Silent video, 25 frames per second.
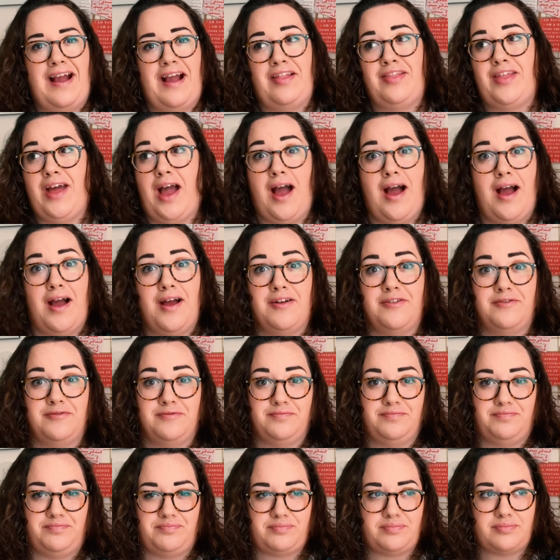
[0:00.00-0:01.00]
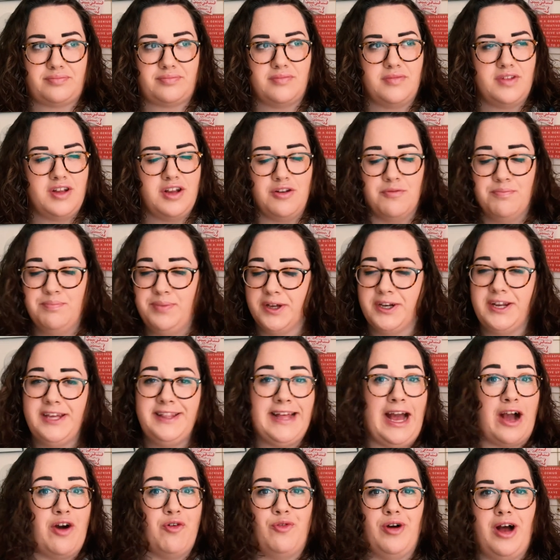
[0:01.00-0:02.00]

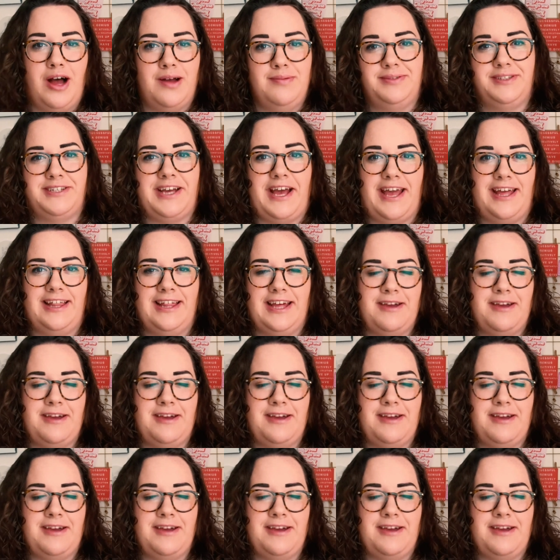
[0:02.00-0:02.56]
that website.